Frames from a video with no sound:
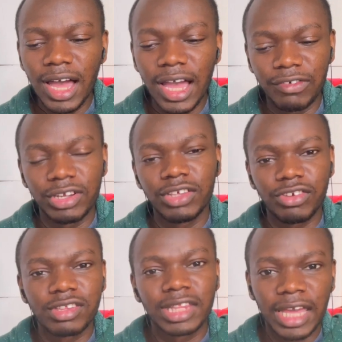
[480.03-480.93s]
I really
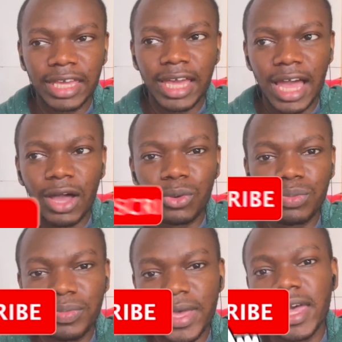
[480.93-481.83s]
just like how
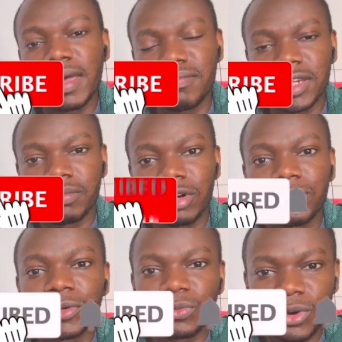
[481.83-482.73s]
bare minimum
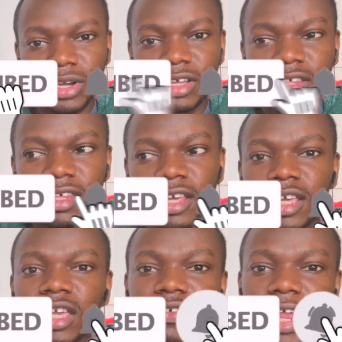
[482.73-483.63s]
it was.
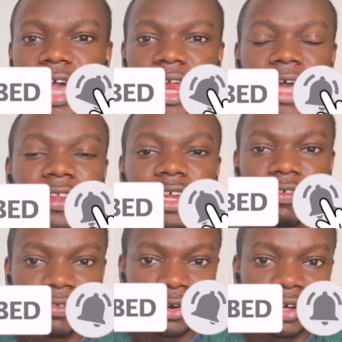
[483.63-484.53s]
It really highlighted her
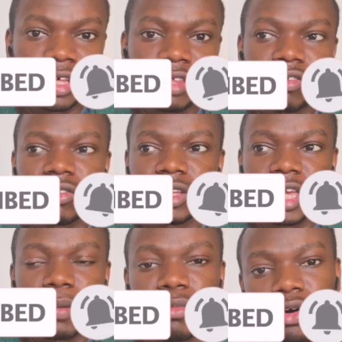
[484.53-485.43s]
voice. You could
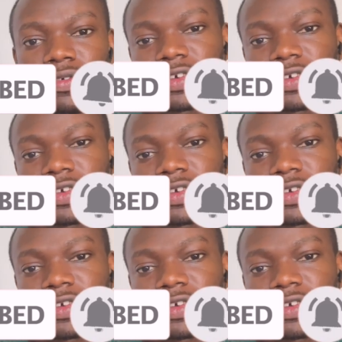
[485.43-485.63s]
hear more of